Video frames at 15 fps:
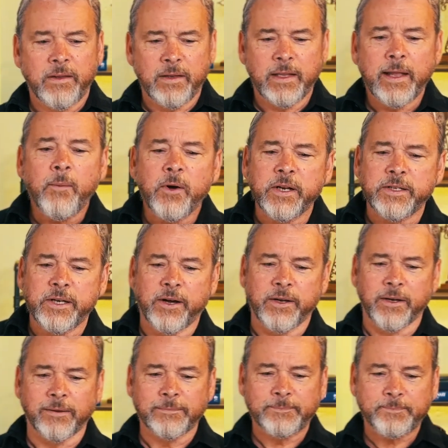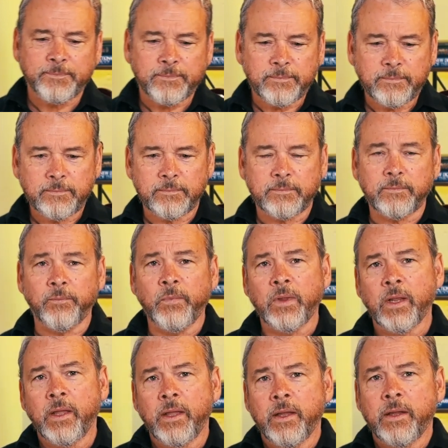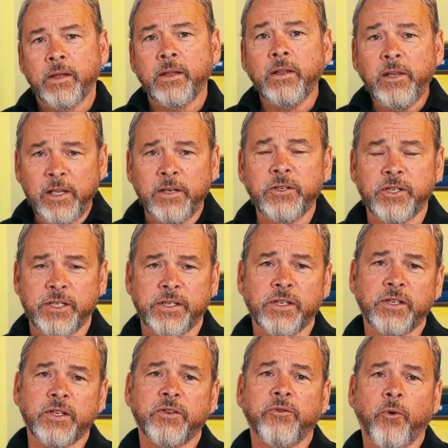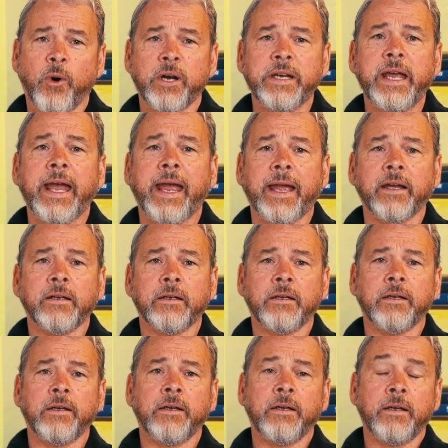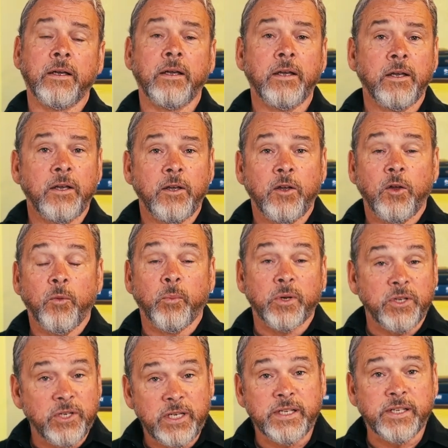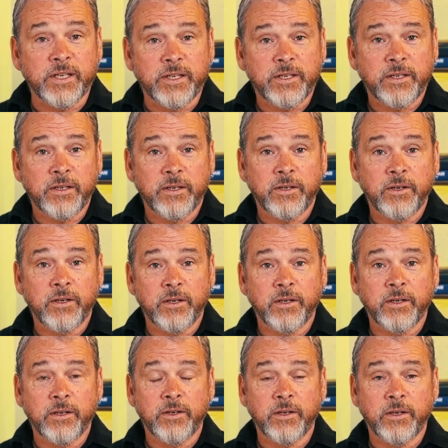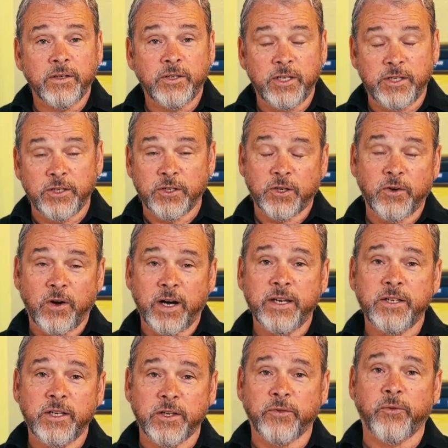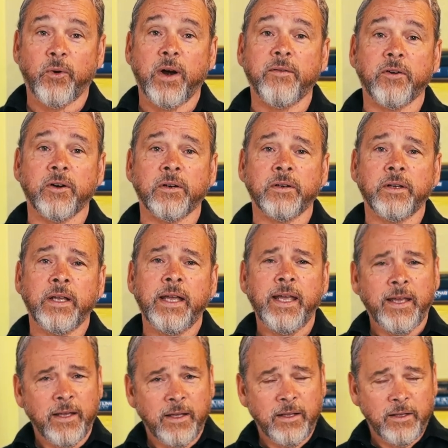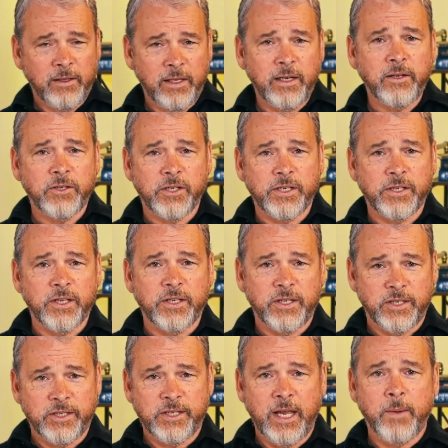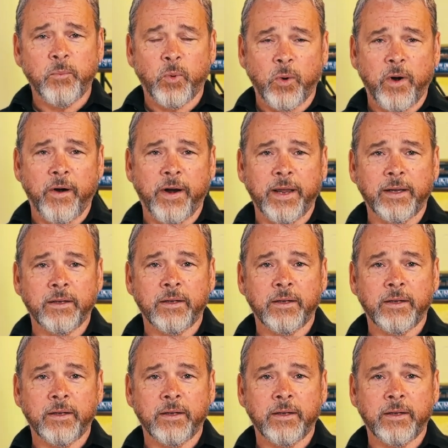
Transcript: I want to tell you little Jesus is for a day, but Jesus, Jesus Christ, is forever. Little Jesus is temporary,